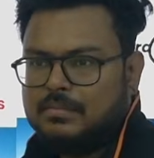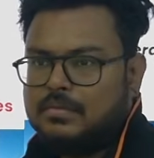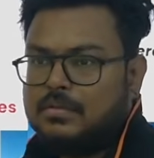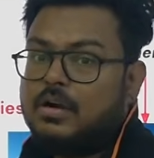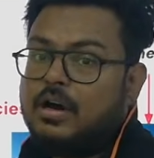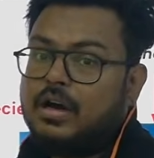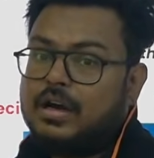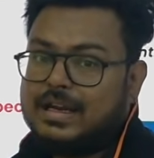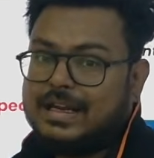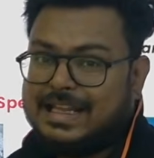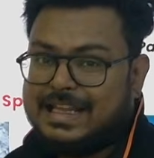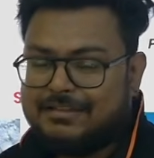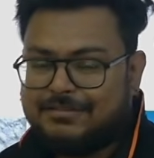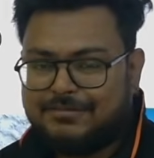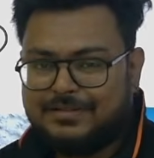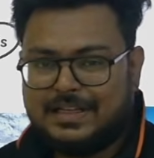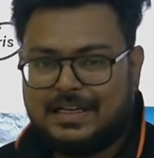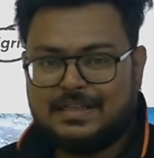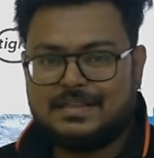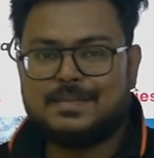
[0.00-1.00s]
Or if
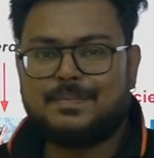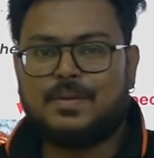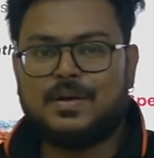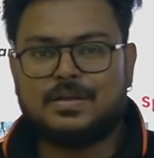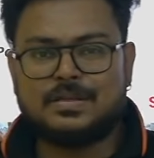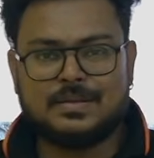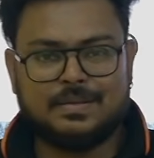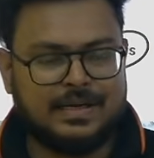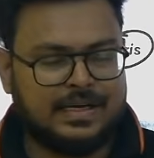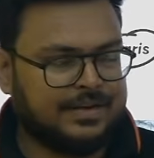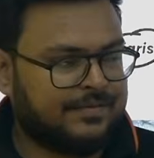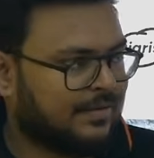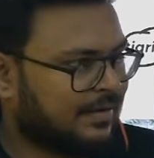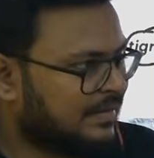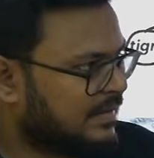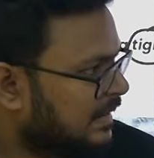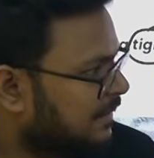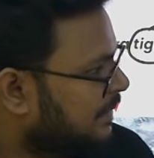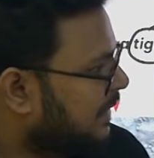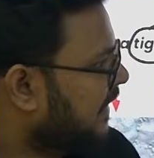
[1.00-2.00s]
there is a possibility, for
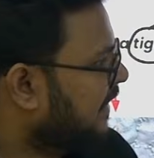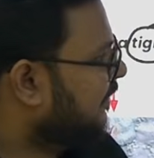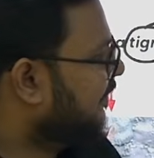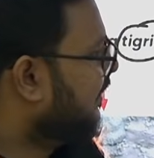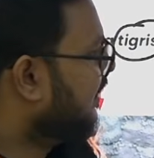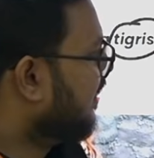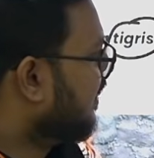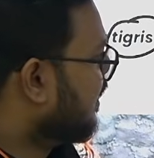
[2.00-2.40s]
example, if